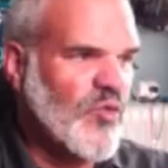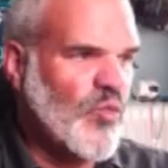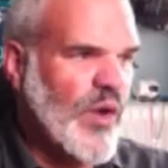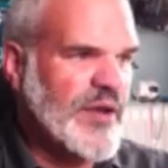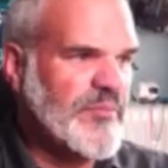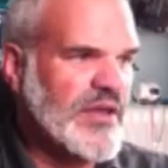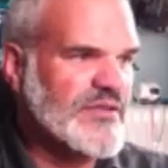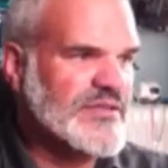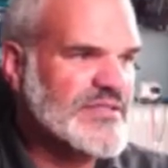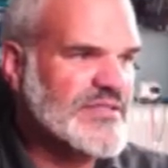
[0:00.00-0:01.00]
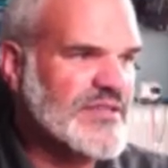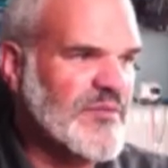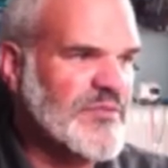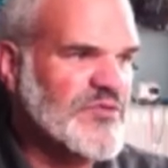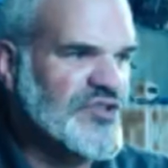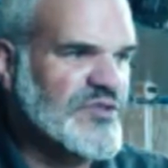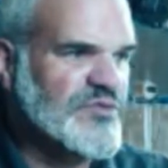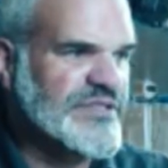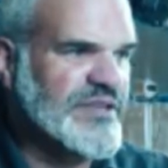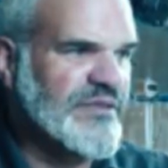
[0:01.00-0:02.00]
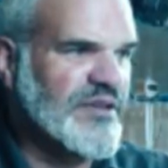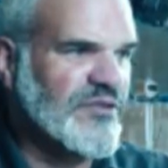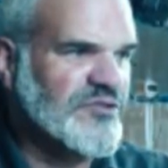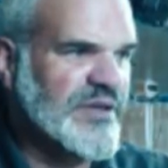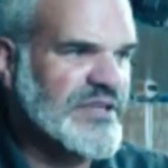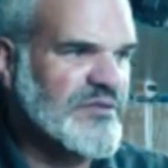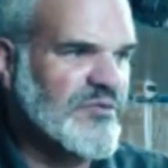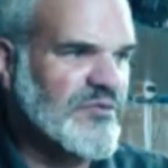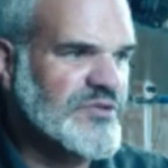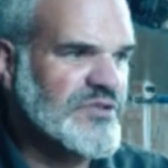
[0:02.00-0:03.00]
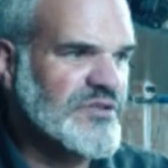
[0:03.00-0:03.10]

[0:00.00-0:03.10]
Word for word: White balance. We usually use here the automatic mode.